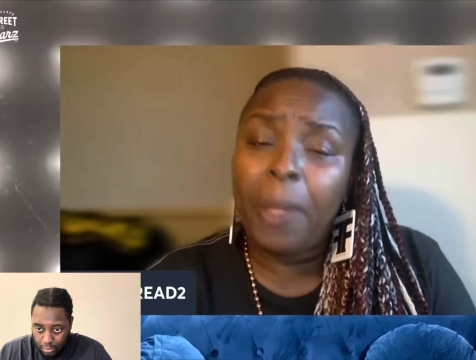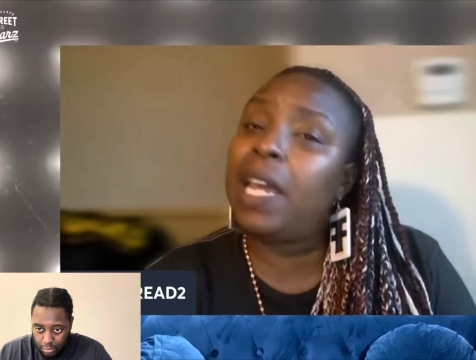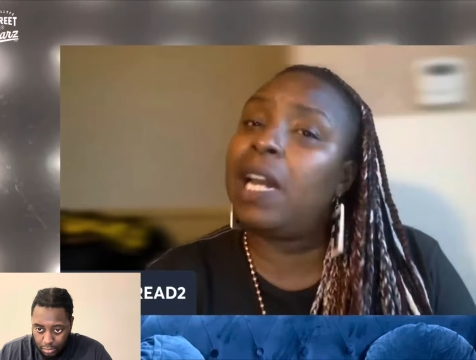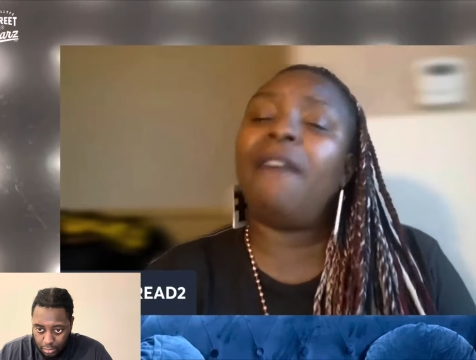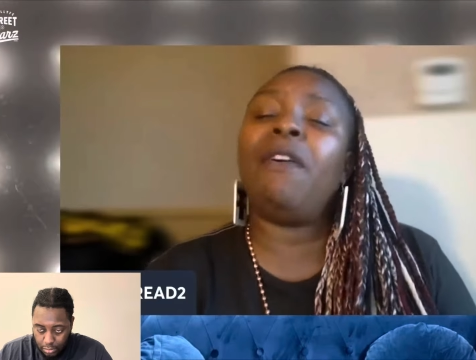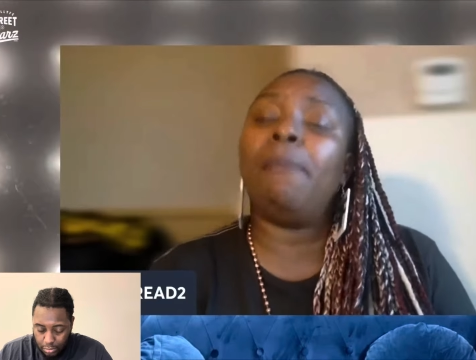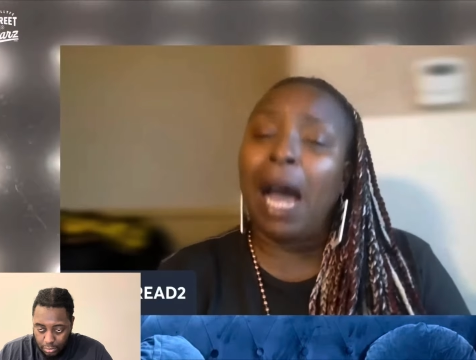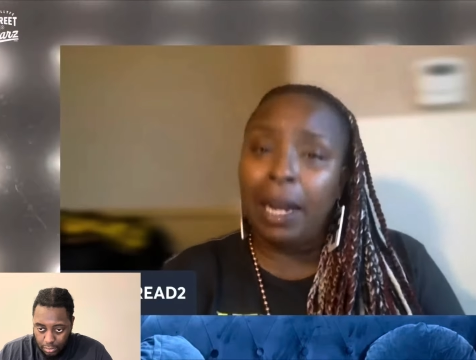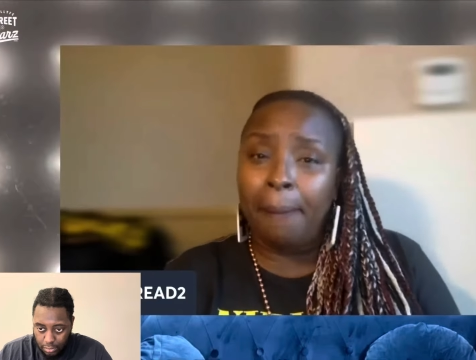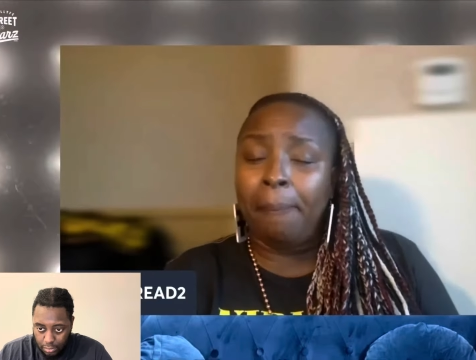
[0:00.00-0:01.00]
Speaker 1: Get
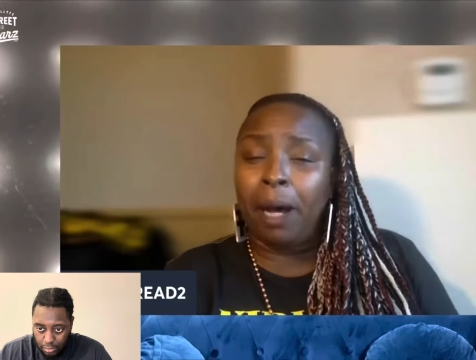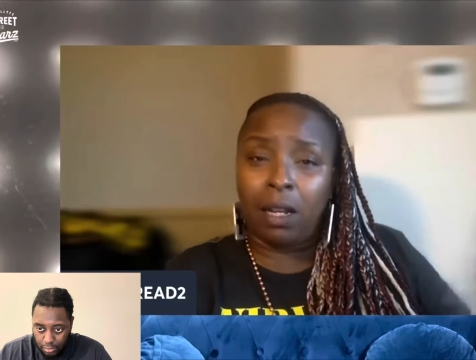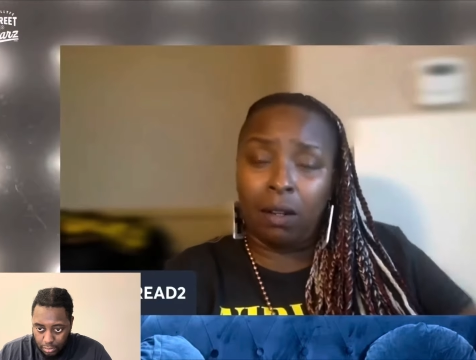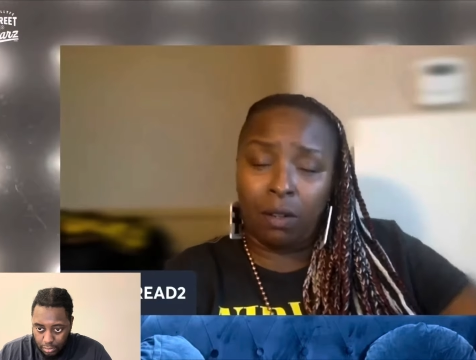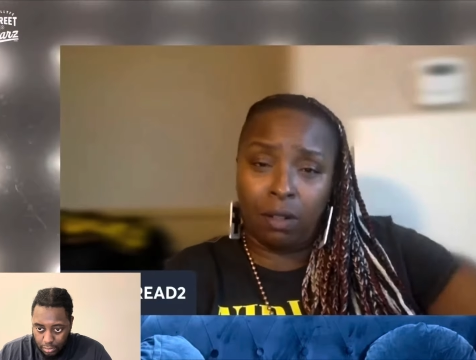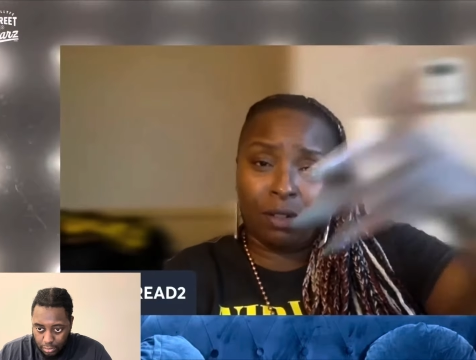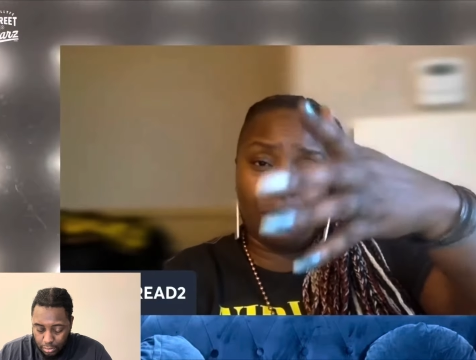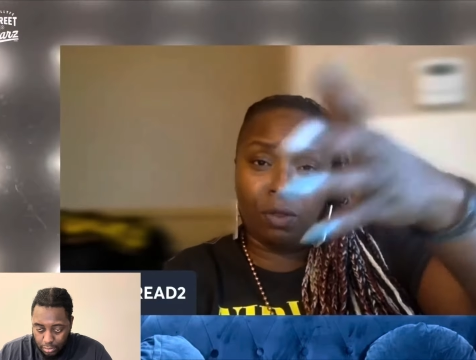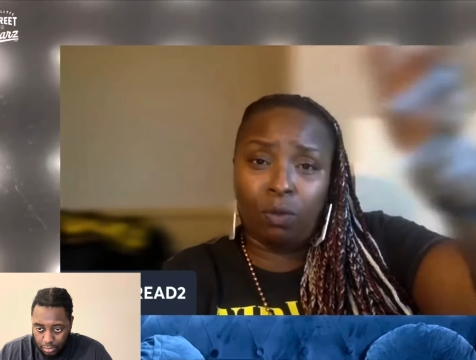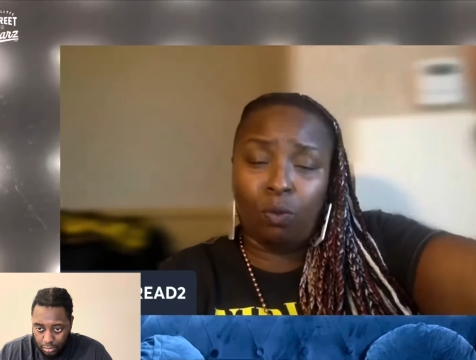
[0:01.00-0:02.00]
everybody
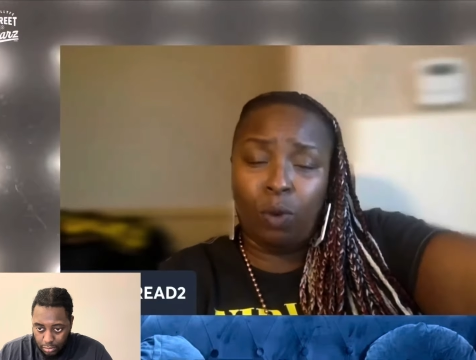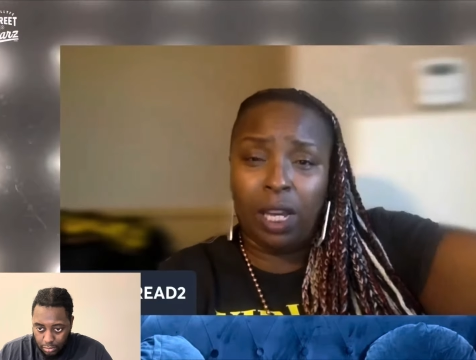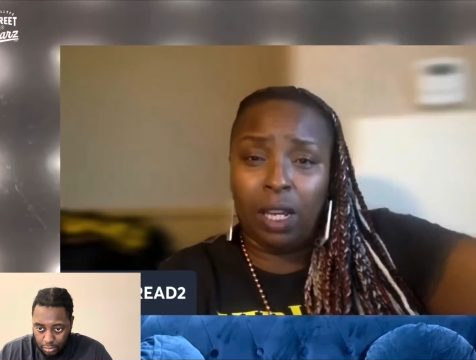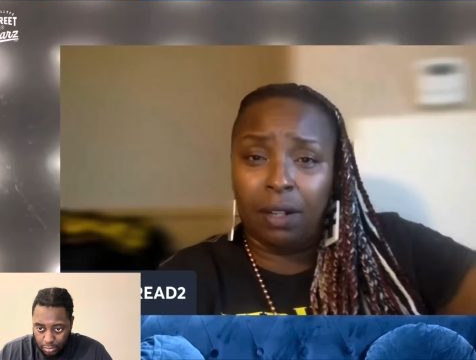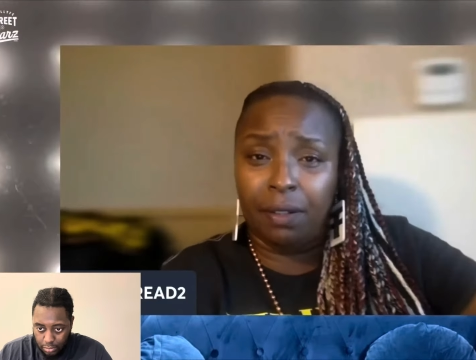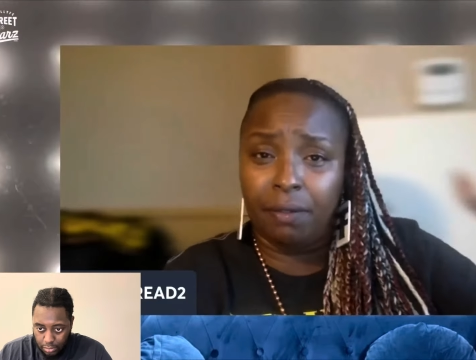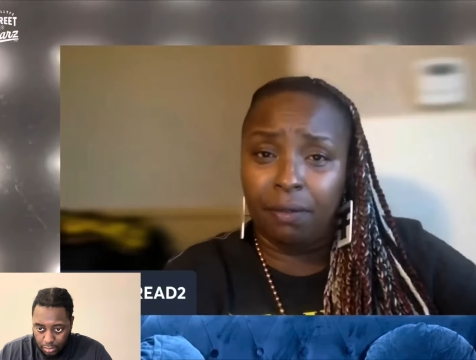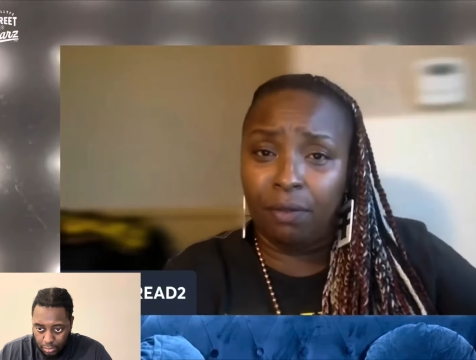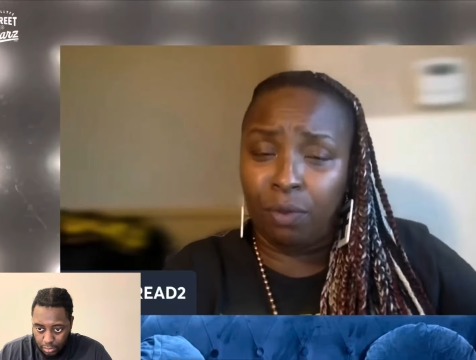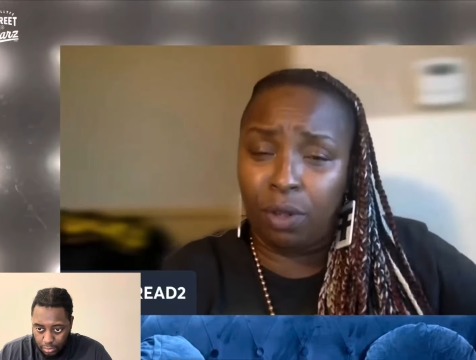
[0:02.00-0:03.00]
buckwheat
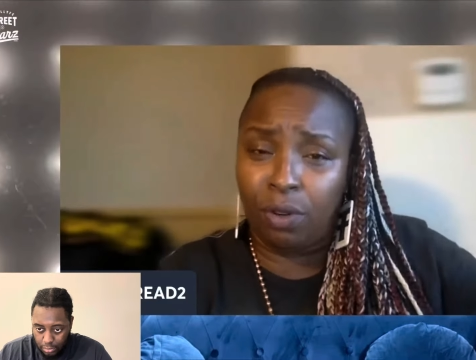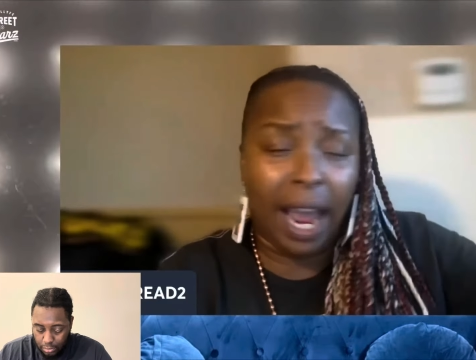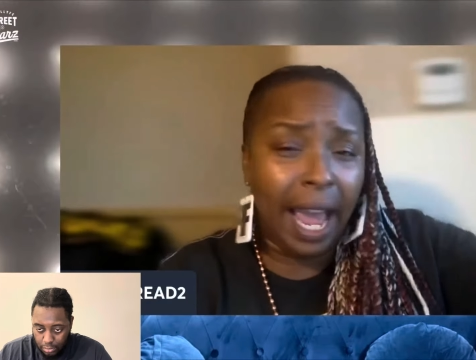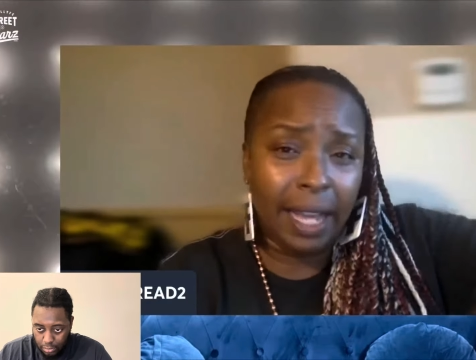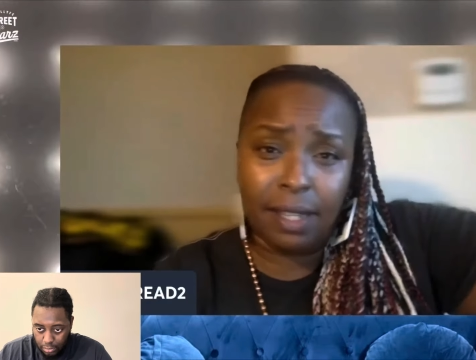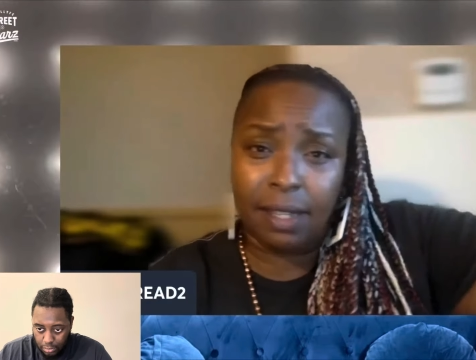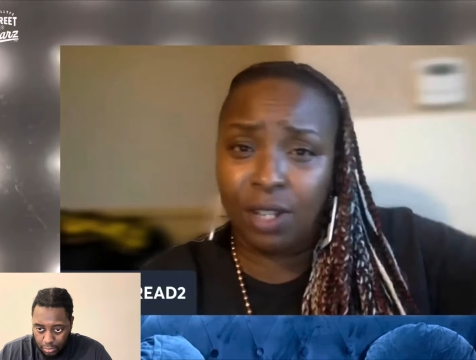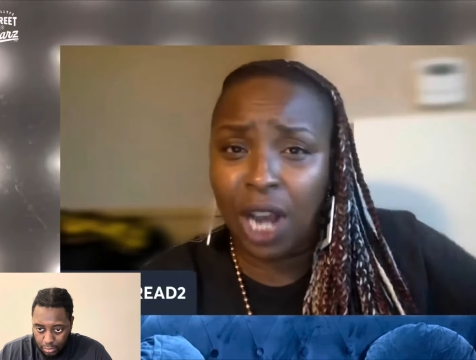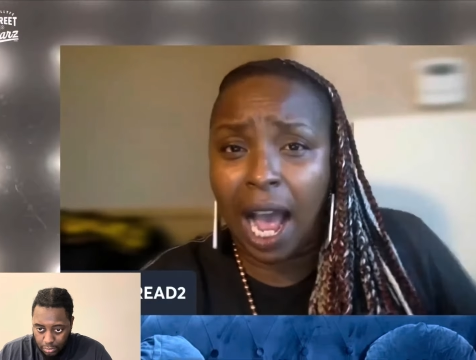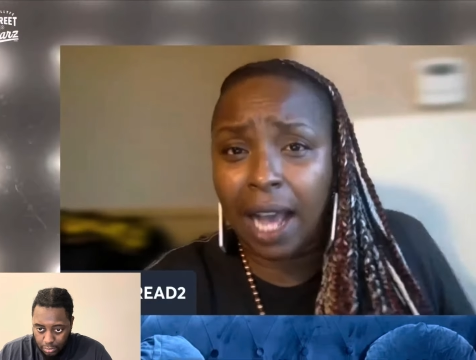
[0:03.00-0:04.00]
grass
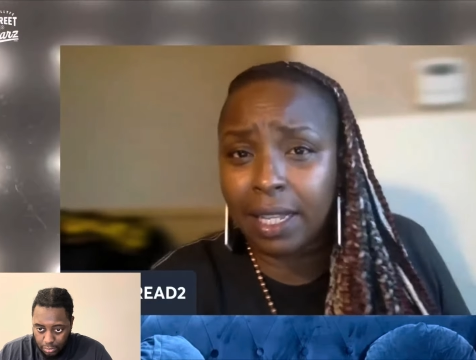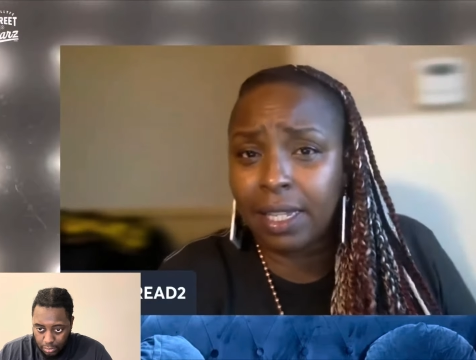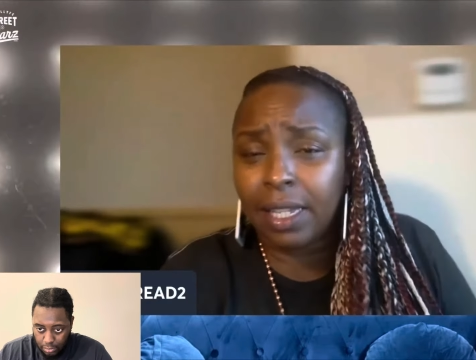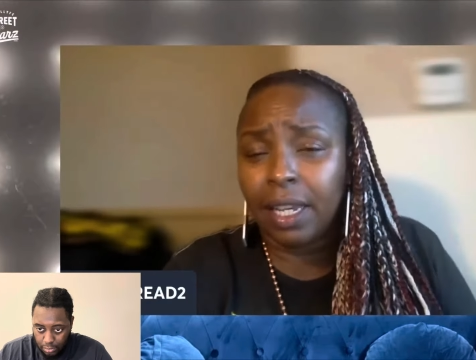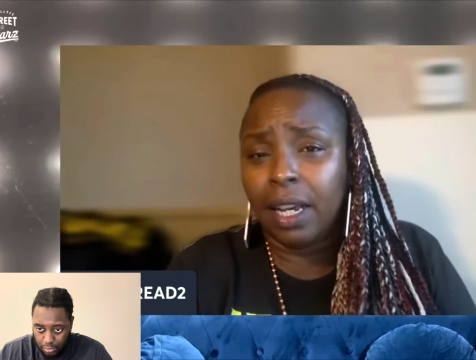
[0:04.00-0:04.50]
shots.